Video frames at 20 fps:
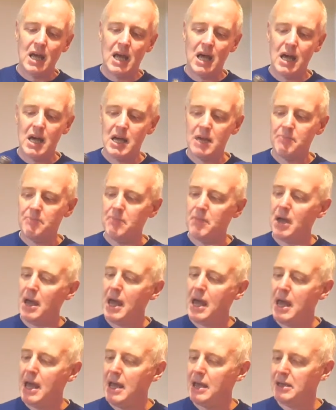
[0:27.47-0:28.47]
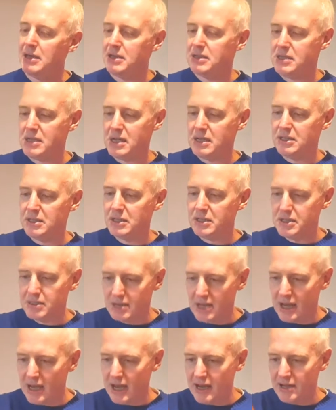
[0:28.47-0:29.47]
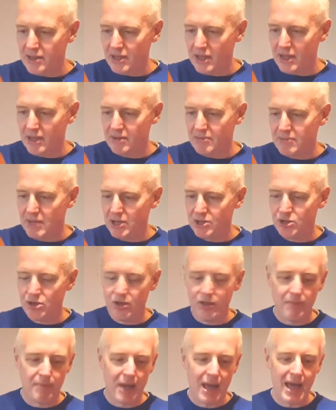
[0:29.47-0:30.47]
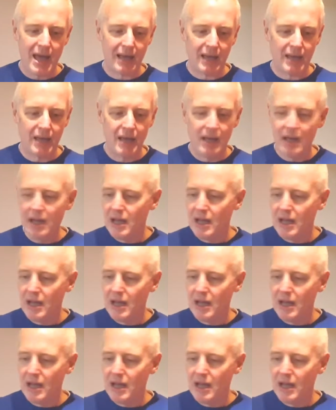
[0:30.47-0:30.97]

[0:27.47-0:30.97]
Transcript: and doesn't say anything much on the back.